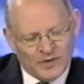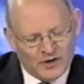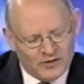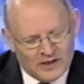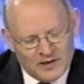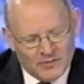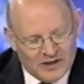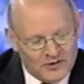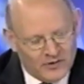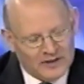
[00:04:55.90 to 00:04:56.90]
You're being
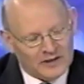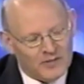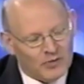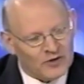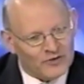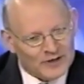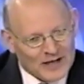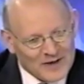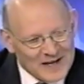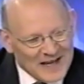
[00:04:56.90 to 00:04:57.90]
annoyingly moderate
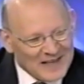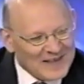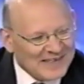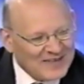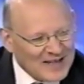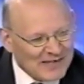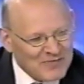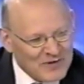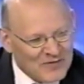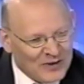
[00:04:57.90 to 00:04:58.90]
now. So let's
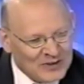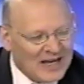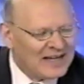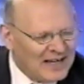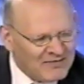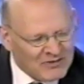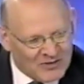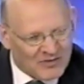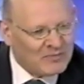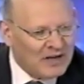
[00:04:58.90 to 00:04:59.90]
move on. And
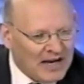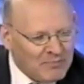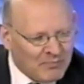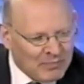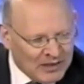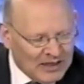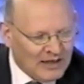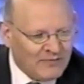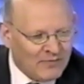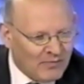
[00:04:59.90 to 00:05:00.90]
look, I
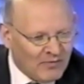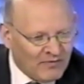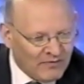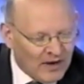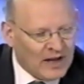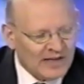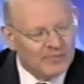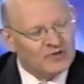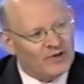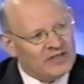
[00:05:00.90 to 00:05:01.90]
believe vast
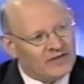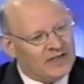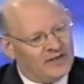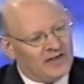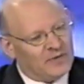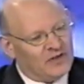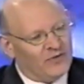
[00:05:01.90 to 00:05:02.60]
majority of Canadians would